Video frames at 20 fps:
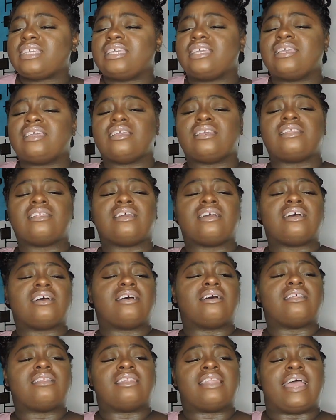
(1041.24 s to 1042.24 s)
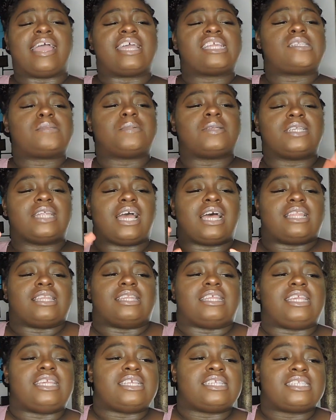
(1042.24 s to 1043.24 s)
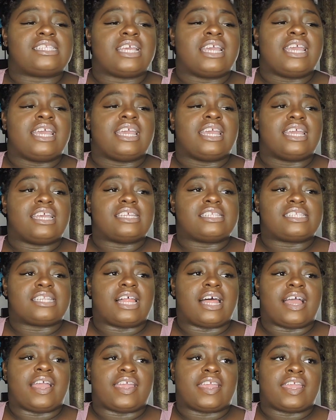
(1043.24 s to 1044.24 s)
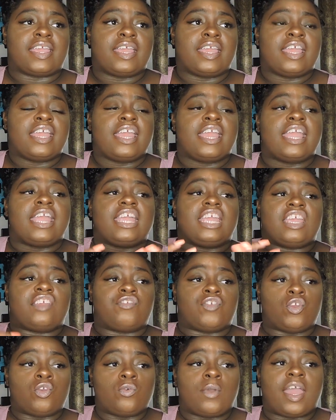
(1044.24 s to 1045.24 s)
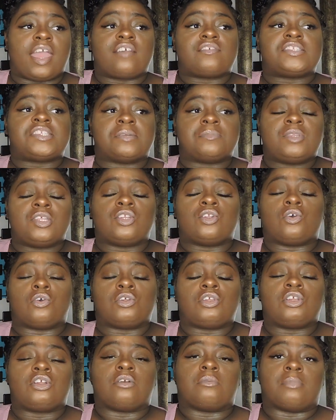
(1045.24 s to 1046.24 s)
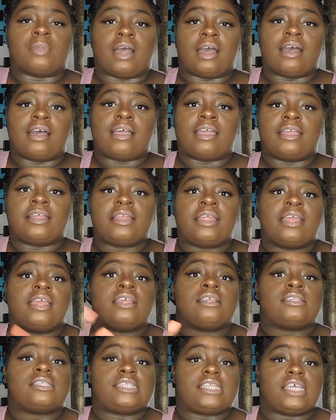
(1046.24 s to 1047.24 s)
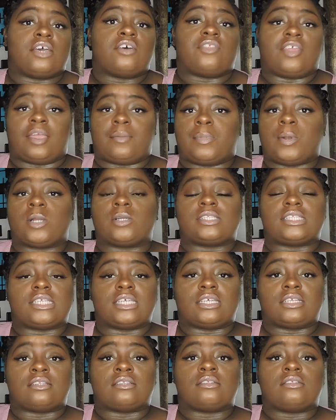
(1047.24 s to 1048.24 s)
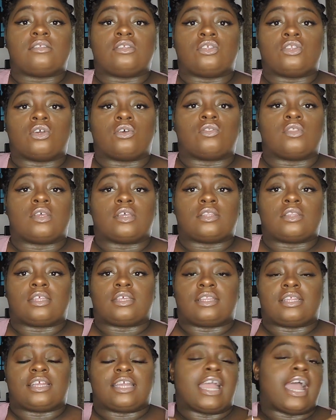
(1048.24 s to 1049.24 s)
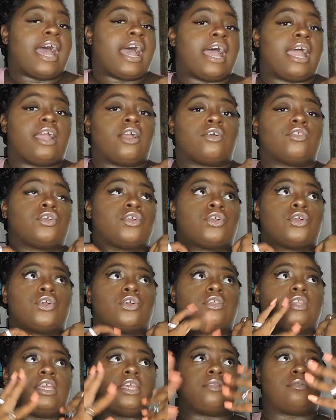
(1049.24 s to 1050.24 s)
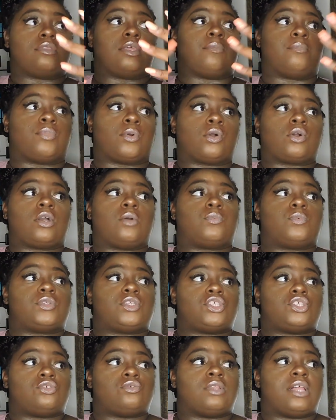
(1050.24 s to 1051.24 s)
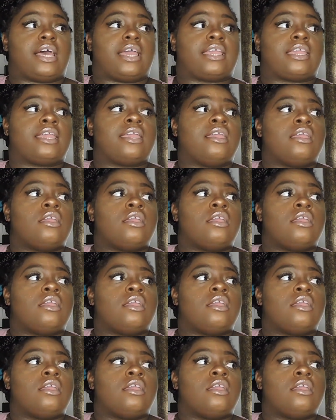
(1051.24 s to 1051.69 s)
And last but not least is like, if you have something on your mind, tell that person, you know, the guy or the girl that broke up with you. Like,